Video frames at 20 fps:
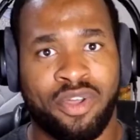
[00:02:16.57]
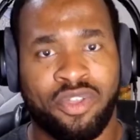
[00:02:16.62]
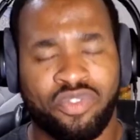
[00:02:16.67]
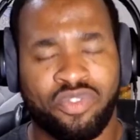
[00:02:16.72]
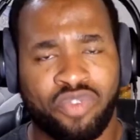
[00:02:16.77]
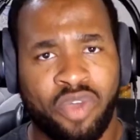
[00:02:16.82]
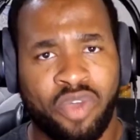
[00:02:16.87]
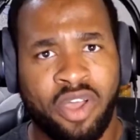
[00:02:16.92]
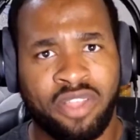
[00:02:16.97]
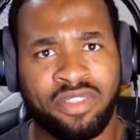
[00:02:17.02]

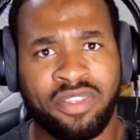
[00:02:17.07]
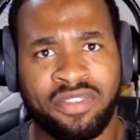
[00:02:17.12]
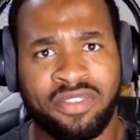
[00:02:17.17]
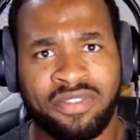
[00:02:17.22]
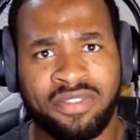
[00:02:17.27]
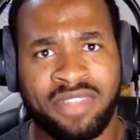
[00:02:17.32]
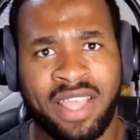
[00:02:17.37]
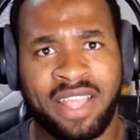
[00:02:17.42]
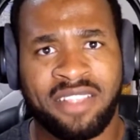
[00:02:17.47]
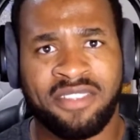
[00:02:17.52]
to
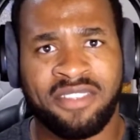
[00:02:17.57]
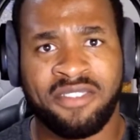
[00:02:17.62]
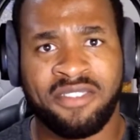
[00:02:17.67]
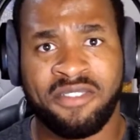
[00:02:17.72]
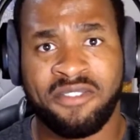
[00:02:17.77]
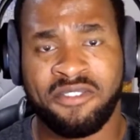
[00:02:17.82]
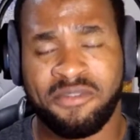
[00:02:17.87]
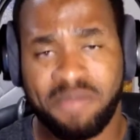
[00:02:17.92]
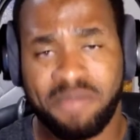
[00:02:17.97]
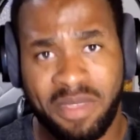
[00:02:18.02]
understand
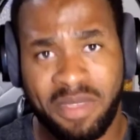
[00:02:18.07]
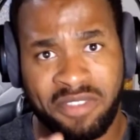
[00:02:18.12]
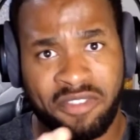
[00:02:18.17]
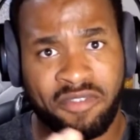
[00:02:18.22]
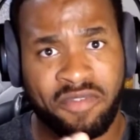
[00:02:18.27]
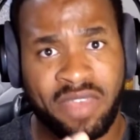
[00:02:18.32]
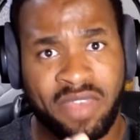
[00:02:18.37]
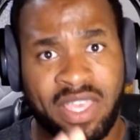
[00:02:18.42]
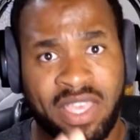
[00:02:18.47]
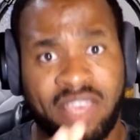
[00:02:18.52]

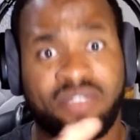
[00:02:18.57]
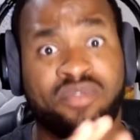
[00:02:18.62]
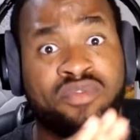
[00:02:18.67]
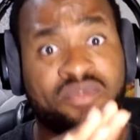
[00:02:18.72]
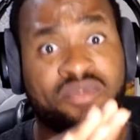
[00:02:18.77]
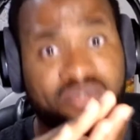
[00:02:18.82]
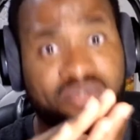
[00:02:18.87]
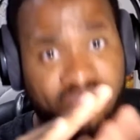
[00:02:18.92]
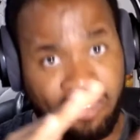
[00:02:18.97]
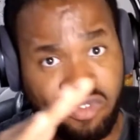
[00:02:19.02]
specific
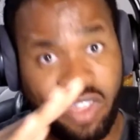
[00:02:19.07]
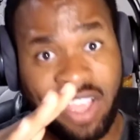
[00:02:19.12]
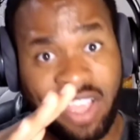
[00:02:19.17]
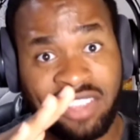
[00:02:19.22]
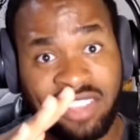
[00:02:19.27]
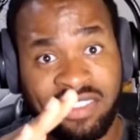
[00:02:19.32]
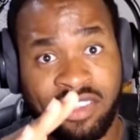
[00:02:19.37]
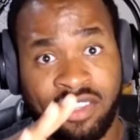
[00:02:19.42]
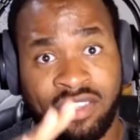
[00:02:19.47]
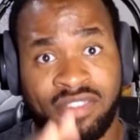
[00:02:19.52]

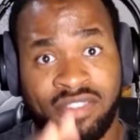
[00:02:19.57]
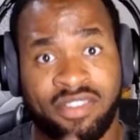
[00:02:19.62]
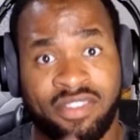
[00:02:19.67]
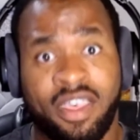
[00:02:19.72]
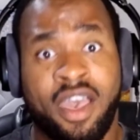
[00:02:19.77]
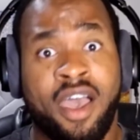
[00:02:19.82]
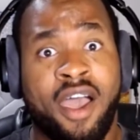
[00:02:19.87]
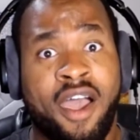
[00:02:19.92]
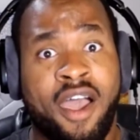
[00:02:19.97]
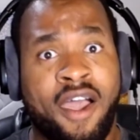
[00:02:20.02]
stratas
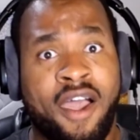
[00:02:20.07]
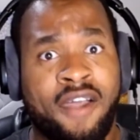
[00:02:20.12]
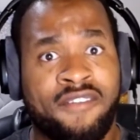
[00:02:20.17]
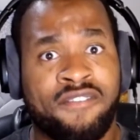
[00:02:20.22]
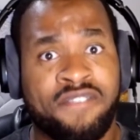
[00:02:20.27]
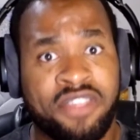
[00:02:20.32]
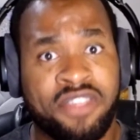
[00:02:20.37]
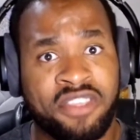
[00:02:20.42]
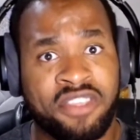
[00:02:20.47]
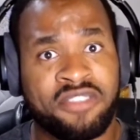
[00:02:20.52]

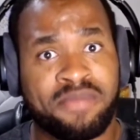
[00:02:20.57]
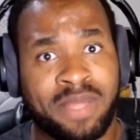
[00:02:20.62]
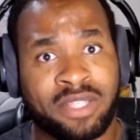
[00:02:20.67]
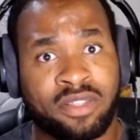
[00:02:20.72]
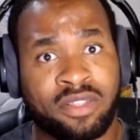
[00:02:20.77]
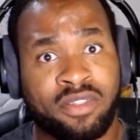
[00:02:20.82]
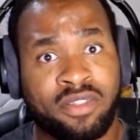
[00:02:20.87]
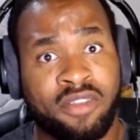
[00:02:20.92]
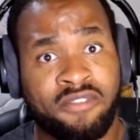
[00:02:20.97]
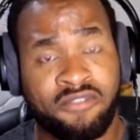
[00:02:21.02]
of this
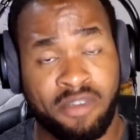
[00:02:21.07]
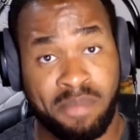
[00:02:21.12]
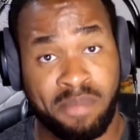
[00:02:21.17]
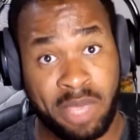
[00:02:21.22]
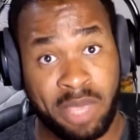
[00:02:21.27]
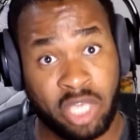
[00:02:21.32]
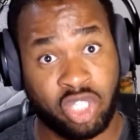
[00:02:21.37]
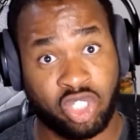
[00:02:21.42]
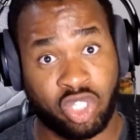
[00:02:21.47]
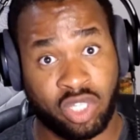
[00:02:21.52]
particular
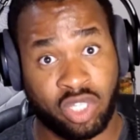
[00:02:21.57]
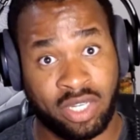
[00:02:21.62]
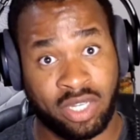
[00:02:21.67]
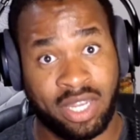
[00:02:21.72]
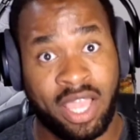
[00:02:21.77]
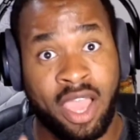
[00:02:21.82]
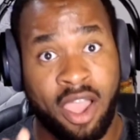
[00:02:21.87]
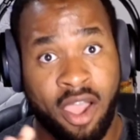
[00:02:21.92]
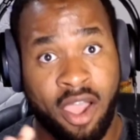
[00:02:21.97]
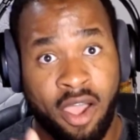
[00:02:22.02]
formation
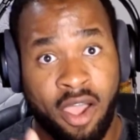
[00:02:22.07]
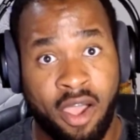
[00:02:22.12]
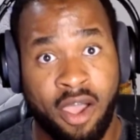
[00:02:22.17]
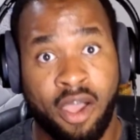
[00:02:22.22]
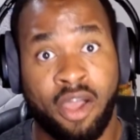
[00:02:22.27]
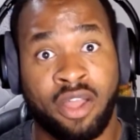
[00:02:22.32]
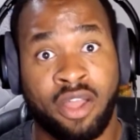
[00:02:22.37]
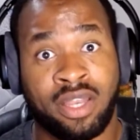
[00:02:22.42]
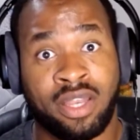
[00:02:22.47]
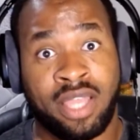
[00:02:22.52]

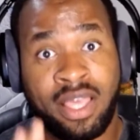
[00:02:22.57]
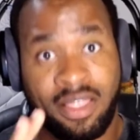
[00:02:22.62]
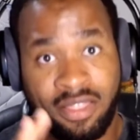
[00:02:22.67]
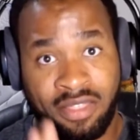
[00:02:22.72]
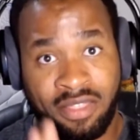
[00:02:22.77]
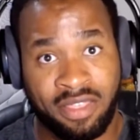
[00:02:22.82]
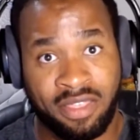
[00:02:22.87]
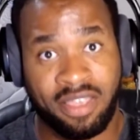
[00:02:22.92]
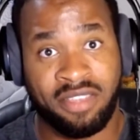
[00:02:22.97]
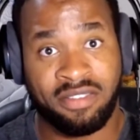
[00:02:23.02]
on
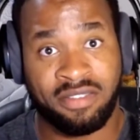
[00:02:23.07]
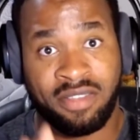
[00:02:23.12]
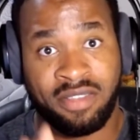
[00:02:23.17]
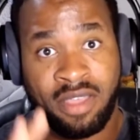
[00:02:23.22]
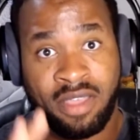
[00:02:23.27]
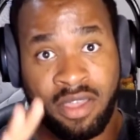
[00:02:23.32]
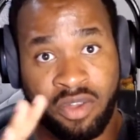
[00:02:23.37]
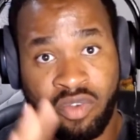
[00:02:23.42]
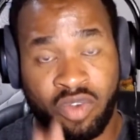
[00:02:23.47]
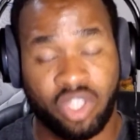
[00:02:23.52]
this
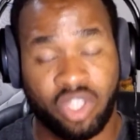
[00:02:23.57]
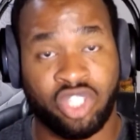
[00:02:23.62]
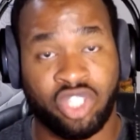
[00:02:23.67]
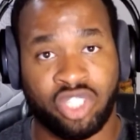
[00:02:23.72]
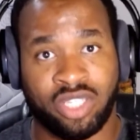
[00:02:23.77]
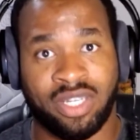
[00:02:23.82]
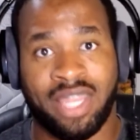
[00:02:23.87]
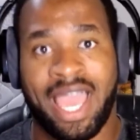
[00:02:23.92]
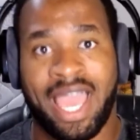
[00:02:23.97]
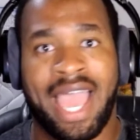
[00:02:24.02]

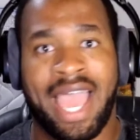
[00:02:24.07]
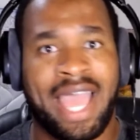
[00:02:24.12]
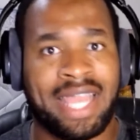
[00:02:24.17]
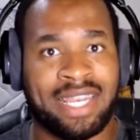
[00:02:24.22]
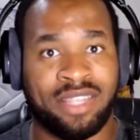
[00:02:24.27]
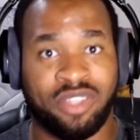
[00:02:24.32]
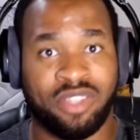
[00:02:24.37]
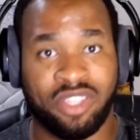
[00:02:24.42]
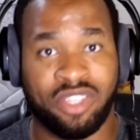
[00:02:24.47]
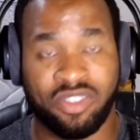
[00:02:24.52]
region.
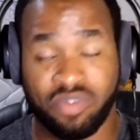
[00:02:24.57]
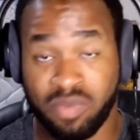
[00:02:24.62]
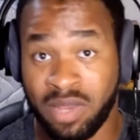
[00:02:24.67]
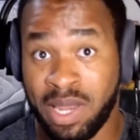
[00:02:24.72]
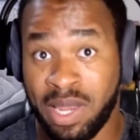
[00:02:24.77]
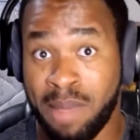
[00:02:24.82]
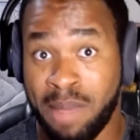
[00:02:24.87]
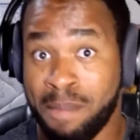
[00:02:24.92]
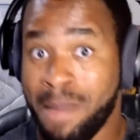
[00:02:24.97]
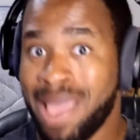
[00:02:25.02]
And it's
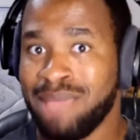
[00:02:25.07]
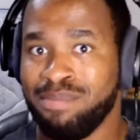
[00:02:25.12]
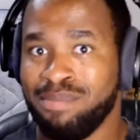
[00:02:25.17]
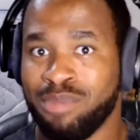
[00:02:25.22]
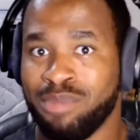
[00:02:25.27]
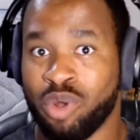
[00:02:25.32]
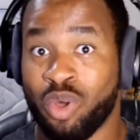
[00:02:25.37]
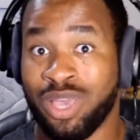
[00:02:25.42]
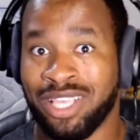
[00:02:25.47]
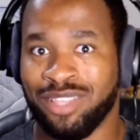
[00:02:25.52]
really
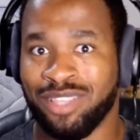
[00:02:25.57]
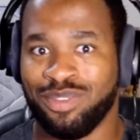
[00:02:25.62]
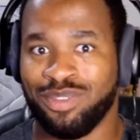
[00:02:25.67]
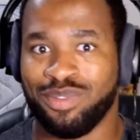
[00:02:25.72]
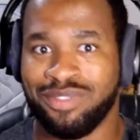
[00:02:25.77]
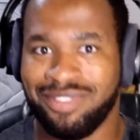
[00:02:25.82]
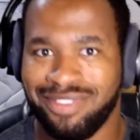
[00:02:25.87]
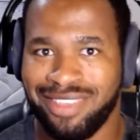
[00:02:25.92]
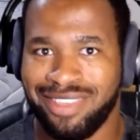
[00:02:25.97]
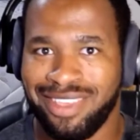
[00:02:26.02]
mind-blowing to
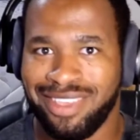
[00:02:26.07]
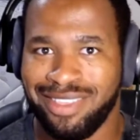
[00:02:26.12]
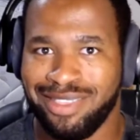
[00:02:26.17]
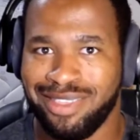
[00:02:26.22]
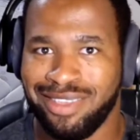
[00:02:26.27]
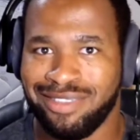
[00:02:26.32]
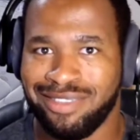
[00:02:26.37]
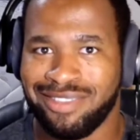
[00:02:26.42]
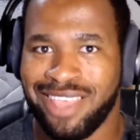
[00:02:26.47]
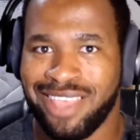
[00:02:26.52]
see
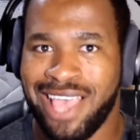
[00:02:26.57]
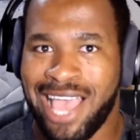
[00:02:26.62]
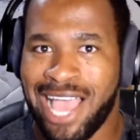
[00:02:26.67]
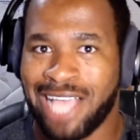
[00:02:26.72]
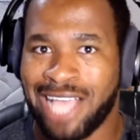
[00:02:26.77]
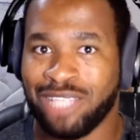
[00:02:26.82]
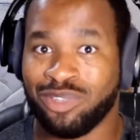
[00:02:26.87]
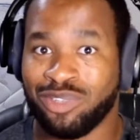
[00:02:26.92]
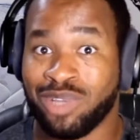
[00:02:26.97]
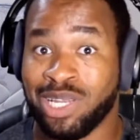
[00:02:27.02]
this
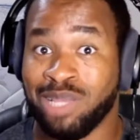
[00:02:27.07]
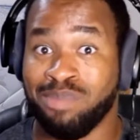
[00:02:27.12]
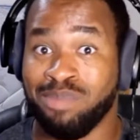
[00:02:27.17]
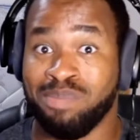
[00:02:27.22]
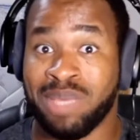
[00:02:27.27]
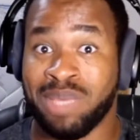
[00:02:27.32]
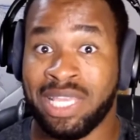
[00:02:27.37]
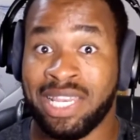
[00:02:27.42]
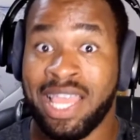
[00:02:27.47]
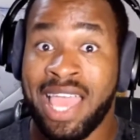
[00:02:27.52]
actually
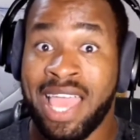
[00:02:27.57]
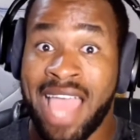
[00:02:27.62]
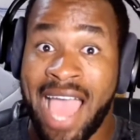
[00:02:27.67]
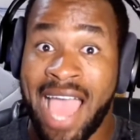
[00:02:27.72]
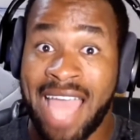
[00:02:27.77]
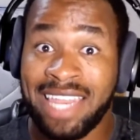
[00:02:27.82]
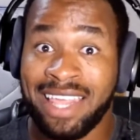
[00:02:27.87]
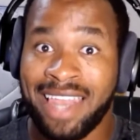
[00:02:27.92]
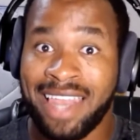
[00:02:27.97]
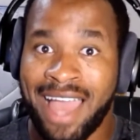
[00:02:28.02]
being
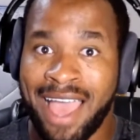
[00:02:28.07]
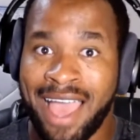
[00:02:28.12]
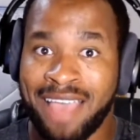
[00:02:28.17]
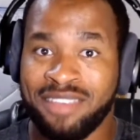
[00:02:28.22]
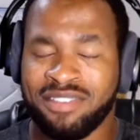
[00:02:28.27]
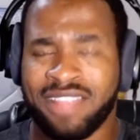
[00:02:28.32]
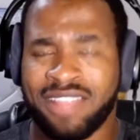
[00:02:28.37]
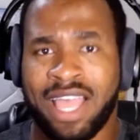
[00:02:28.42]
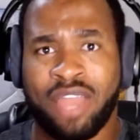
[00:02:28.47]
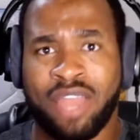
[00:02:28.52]

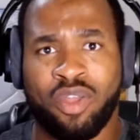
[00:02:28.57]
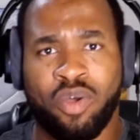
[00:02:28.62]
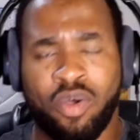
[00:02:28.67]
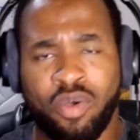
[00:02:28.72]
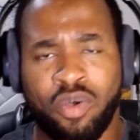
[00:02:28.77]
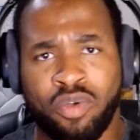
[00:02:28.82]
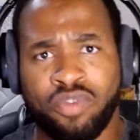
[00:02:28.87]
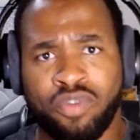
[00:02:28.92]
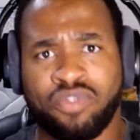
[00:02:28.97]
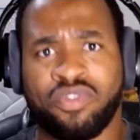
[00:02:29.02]
analyzed, and
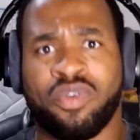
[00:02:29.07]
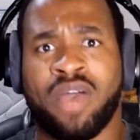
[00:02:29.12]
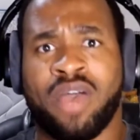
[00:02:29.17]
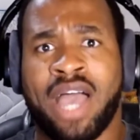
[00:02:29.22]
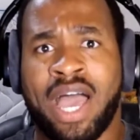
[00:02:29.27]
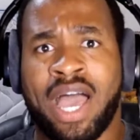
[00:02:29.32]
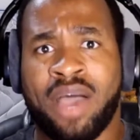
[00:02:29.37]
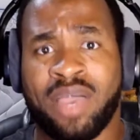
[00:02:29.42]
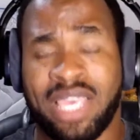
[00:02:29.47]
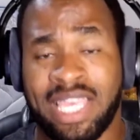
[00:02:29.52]
also
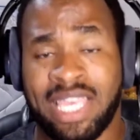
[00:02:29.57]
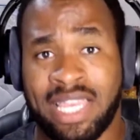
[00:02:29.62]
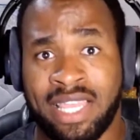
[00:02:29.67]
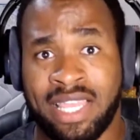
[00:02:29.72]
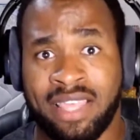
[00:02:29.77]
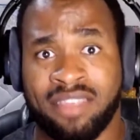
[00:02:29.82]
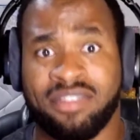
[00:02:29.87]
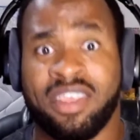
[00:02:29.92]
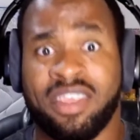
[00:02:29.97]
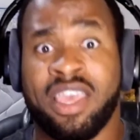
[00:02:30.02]
how it is